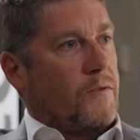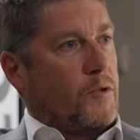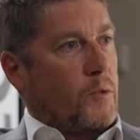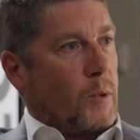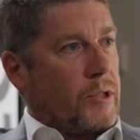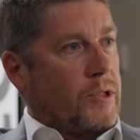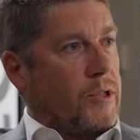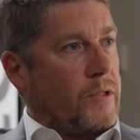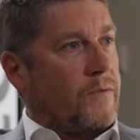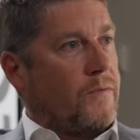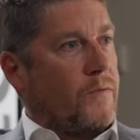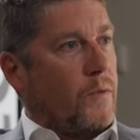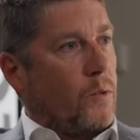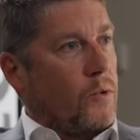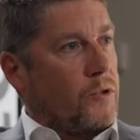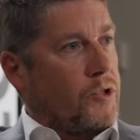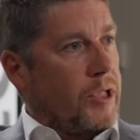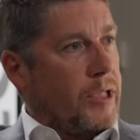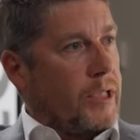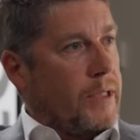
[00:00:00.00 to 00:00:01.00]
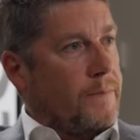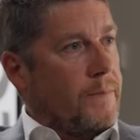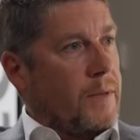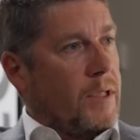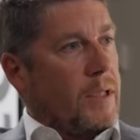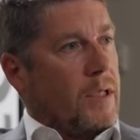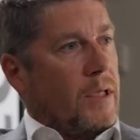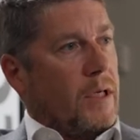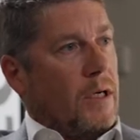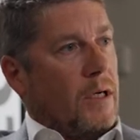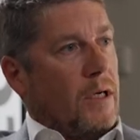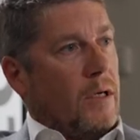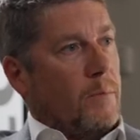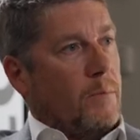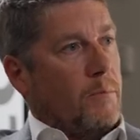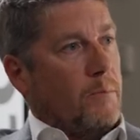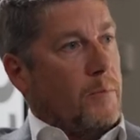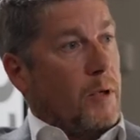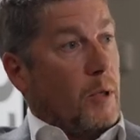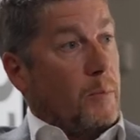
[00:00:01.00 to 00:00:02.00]
of 2040.
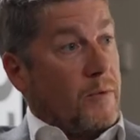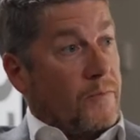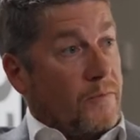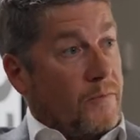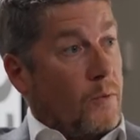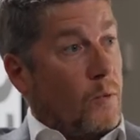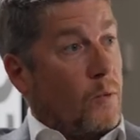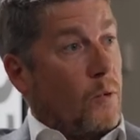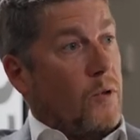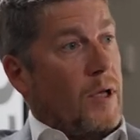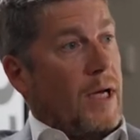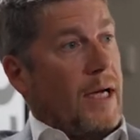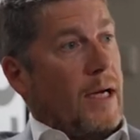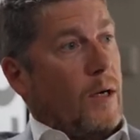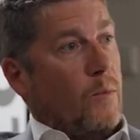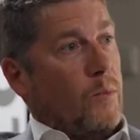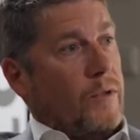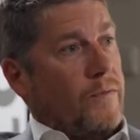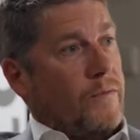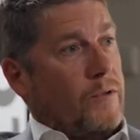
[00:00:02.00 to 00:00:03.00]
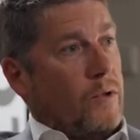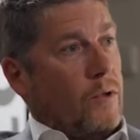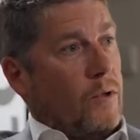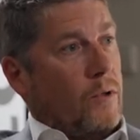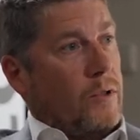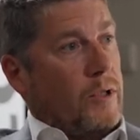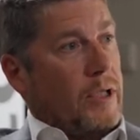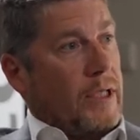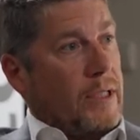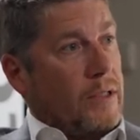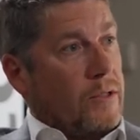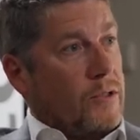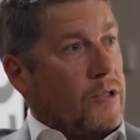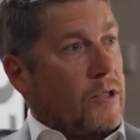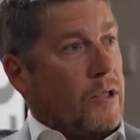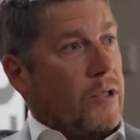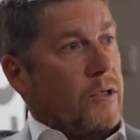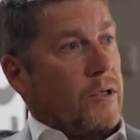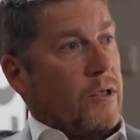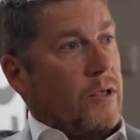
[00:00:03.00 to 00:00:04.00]
Um, but before that, we've got
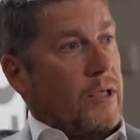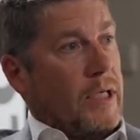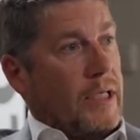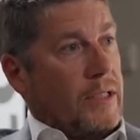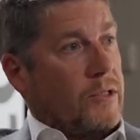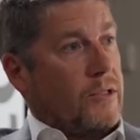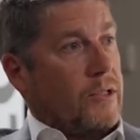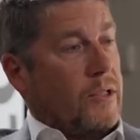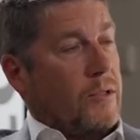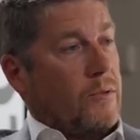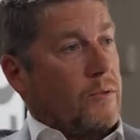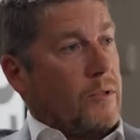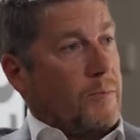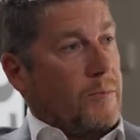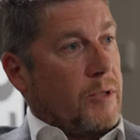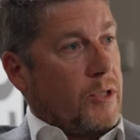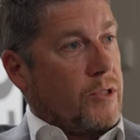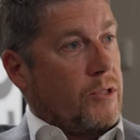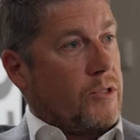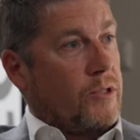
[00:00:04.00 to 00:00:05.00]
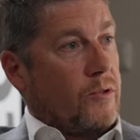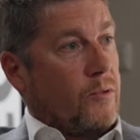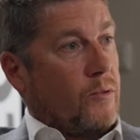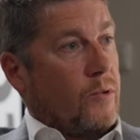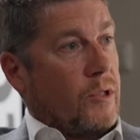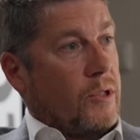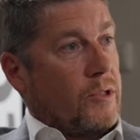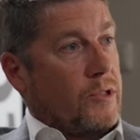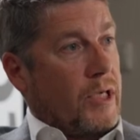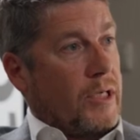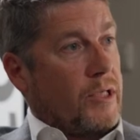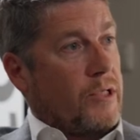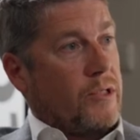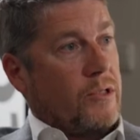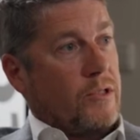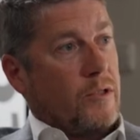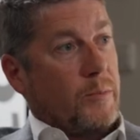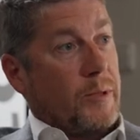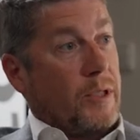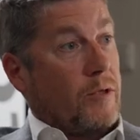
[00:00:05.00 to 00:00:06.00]
internal and external emissions in the
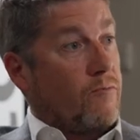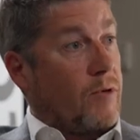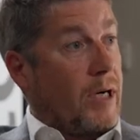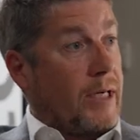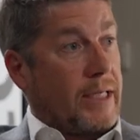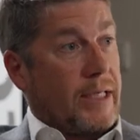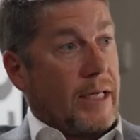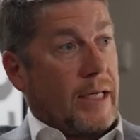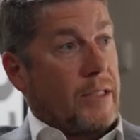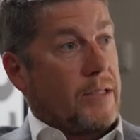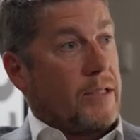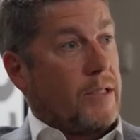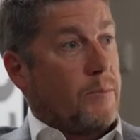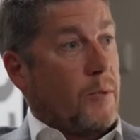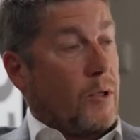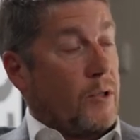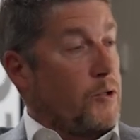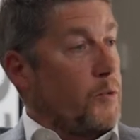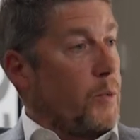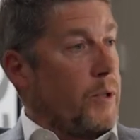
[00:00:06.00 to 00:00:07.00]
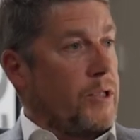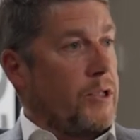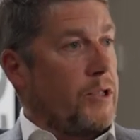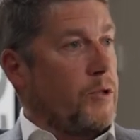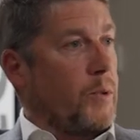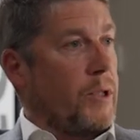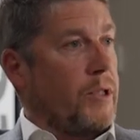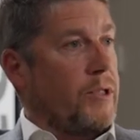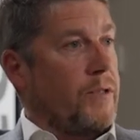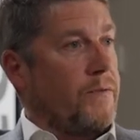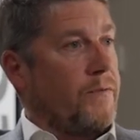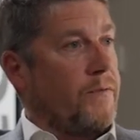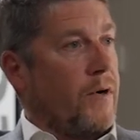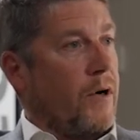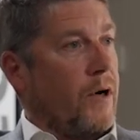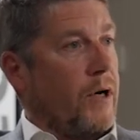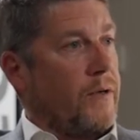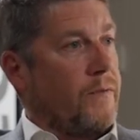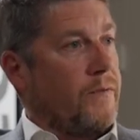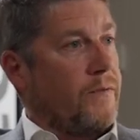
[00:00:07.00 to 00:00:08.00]
organisation to be eradicated by
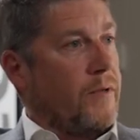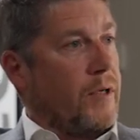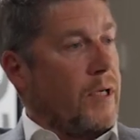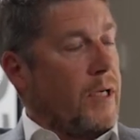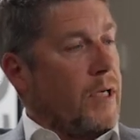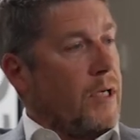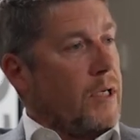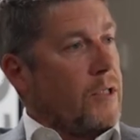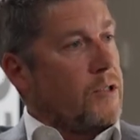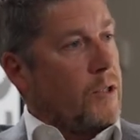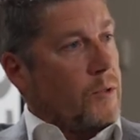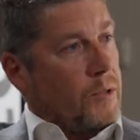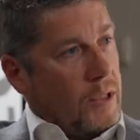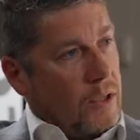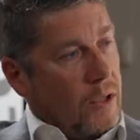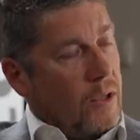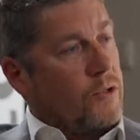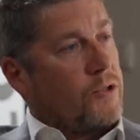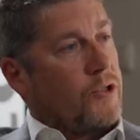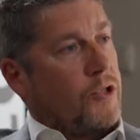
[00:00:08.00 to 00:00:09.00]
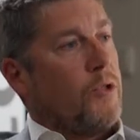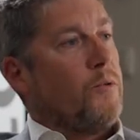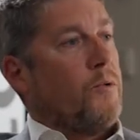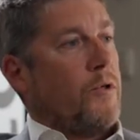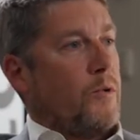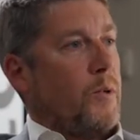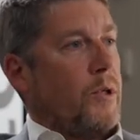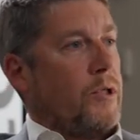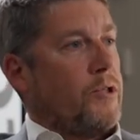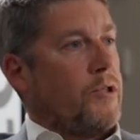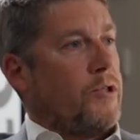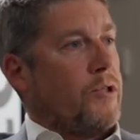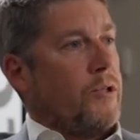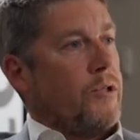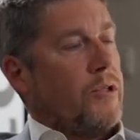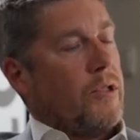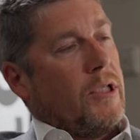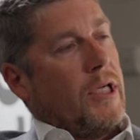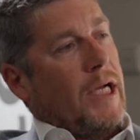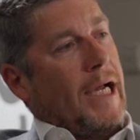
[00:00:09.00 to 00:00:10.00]
2025. So, can I ask you the question